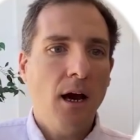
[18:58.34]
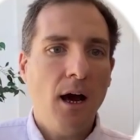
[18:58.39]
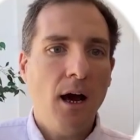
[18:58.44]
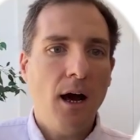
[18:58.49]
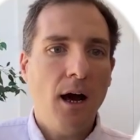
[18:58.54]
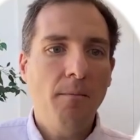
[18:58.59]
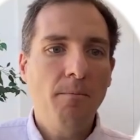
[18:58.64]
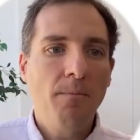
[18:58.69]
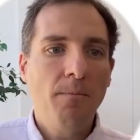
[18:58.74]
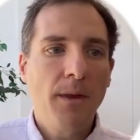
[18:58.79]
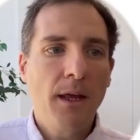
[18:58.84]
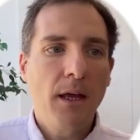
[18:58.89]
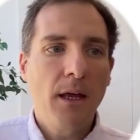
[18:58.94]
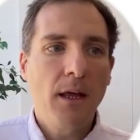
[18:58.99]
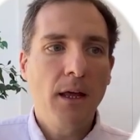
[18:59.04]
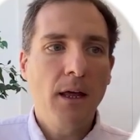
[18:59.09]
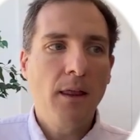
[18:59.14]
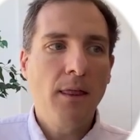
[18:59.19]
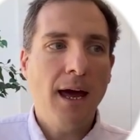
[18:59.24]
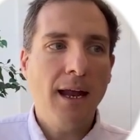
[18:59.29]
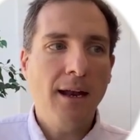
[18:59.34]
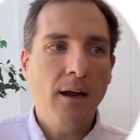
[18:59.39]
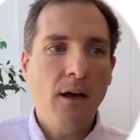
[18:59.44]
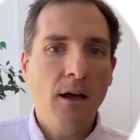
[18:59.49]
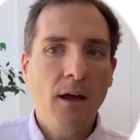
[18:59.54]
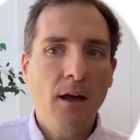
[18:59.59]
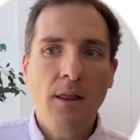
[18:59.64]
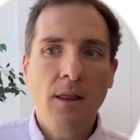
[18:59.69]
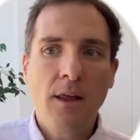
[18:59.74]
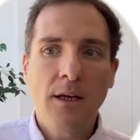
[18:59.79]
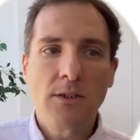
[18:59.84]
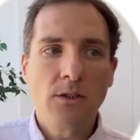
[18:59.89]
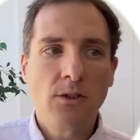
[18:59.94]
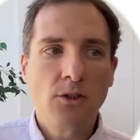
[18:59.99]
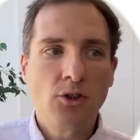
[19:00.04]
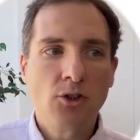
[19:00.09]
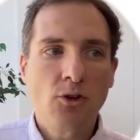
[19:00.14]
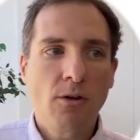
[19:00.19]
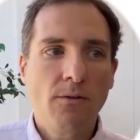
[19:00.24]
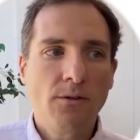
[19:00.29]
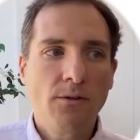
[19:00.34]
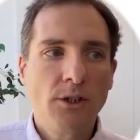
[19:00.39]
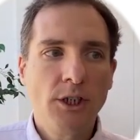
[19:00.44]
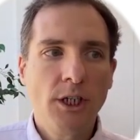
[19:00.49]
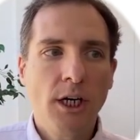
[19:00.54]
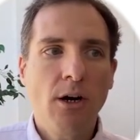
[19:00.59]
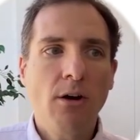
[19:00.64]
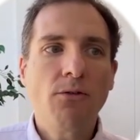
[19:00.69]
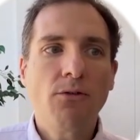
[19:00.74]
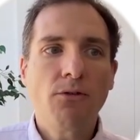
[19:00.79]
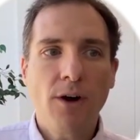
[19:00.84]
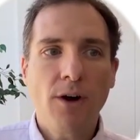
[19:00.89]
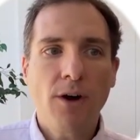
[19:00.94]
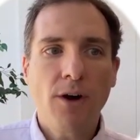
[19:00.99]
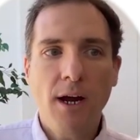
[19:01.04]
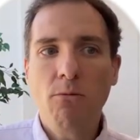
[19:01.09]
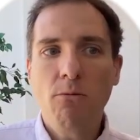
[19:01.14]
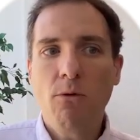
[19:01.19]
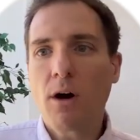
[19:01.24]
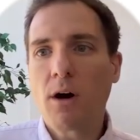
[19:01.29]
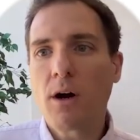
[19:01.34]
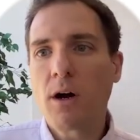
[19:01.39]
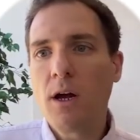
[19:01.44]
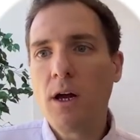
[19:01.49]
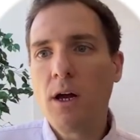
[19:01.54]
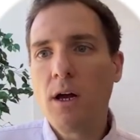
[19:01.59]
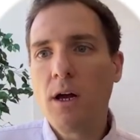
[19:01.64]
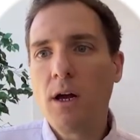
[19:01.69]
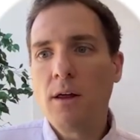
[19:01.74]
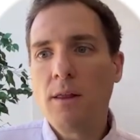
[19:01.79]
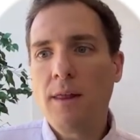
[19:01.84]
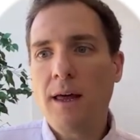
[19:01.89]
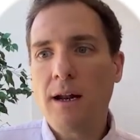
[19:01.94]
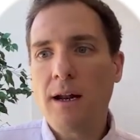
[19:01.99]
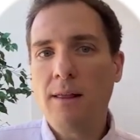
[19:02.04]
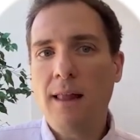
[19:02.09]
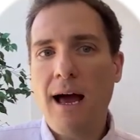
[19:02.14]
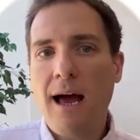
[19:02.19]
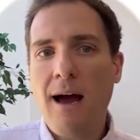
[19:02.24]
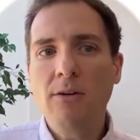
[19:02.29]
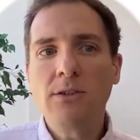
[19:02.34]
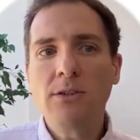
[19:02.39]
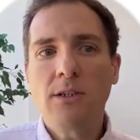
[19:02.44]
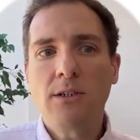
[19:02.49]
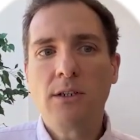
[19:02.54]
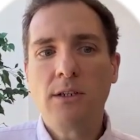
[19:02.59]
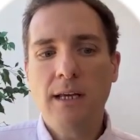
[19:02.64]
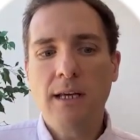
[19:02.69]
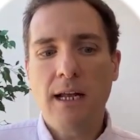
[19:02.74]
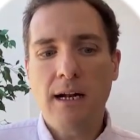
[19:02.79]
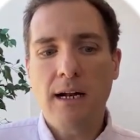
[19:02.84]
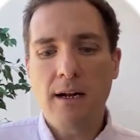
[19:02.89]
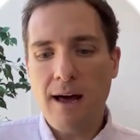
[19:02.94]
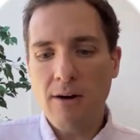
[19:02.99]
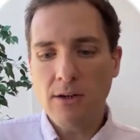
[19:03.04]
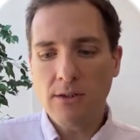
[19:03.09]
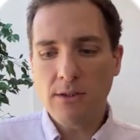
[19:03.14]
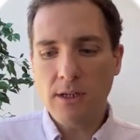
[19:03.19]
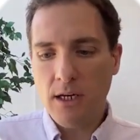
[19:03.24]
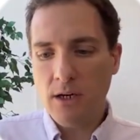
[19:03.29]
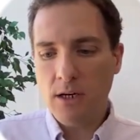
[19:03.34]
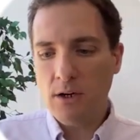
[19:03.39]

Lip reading: that this shared framework that allowed us to